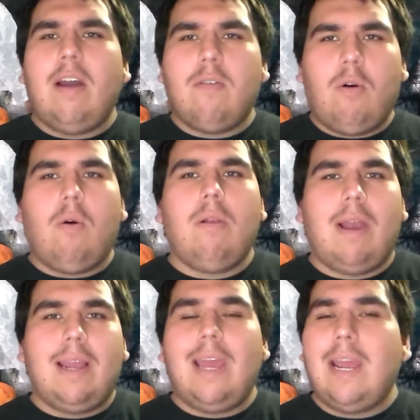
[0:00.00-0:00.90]
how
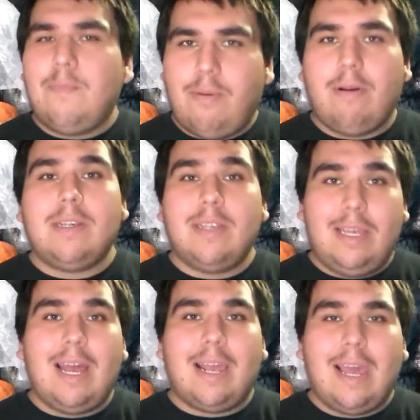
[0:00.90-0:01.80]
Coraline and personally
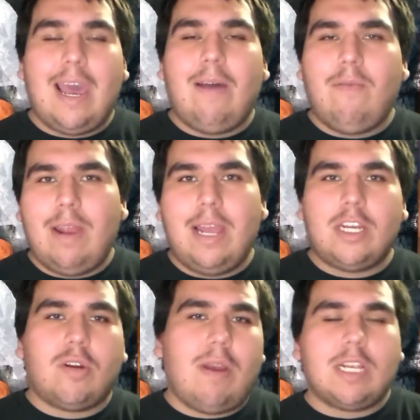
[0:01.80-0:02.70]
that cat would
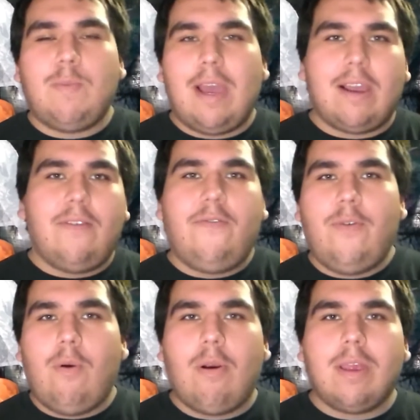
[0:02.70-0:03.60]
interact back and
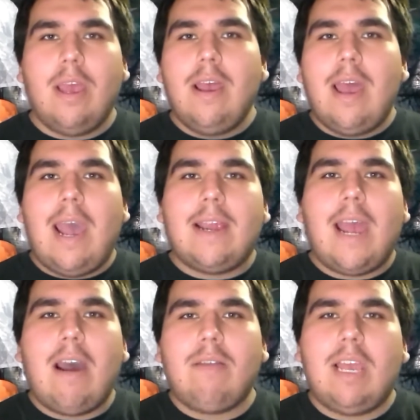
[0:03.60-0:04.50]
forth, and
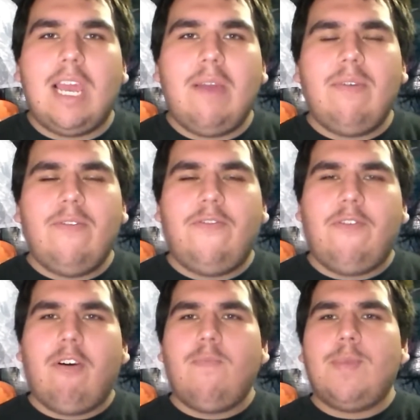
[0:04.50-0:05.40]
how they even
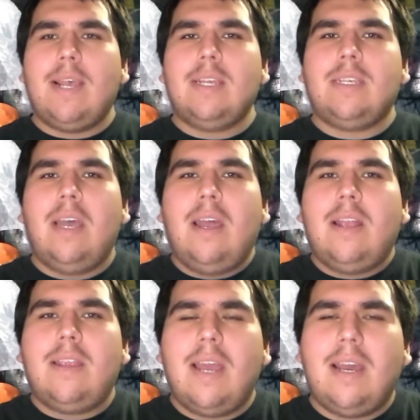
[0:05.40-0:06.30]
formed this
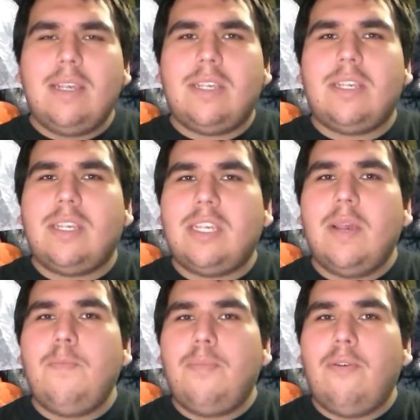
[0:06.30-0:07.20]
nice,
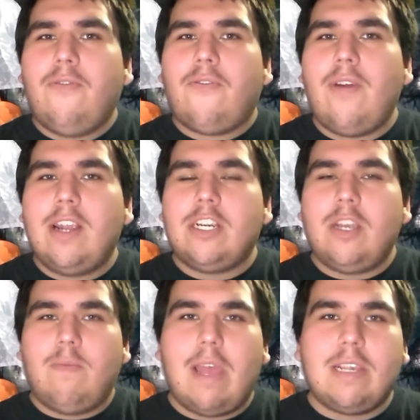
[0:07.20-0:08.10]
simple
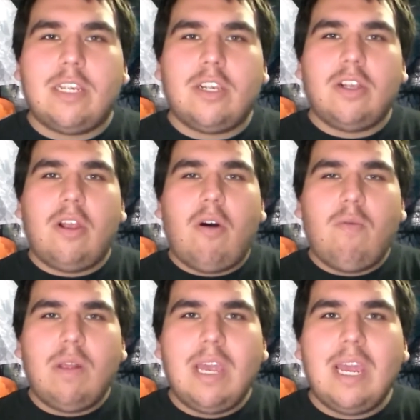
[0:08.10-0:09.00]
friendship. They
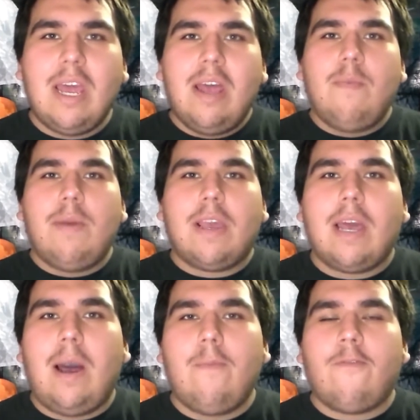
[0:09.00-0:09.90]
slowly
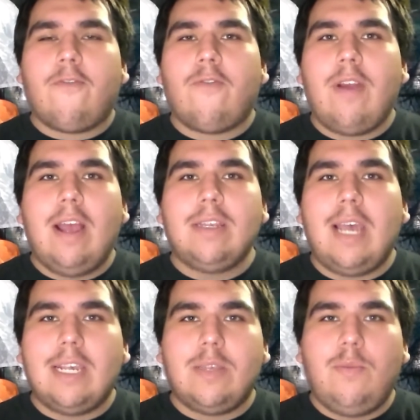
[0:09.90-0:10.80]
become friends
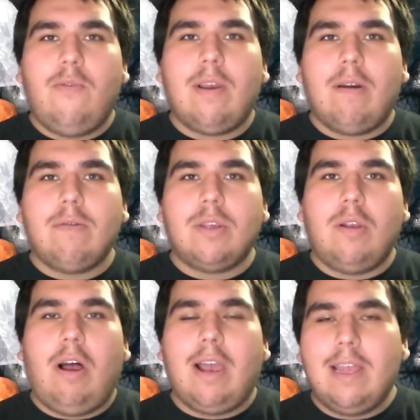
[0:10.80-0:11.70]
as the movie goes
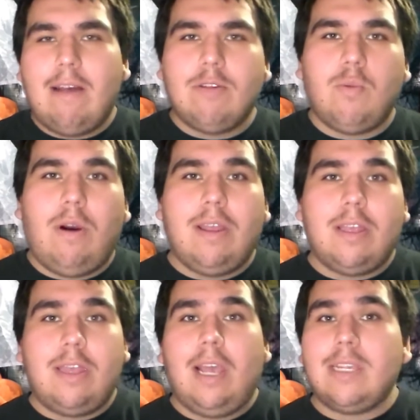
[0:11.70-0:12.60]
along, and that was one of the
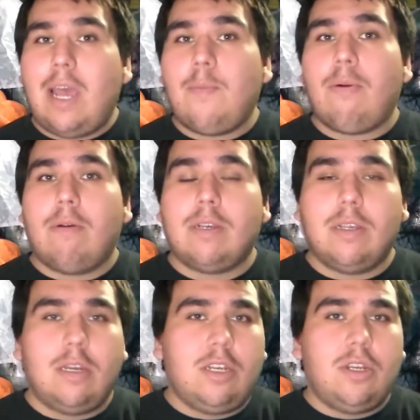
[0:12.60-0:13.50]
things I
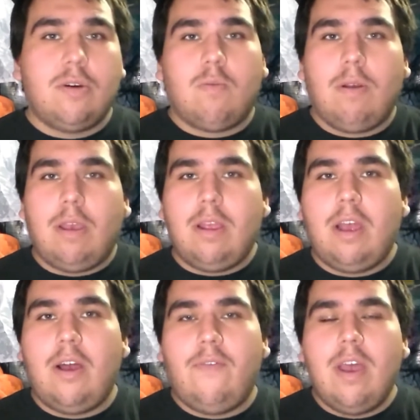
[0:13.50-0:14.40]
personally do really
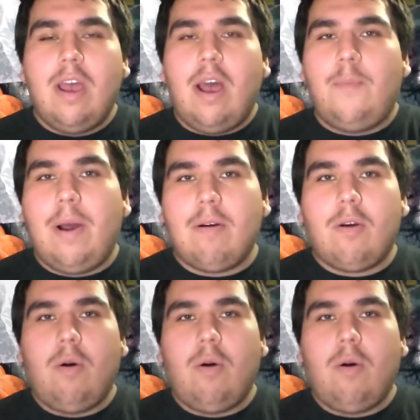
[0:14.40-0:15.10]
love about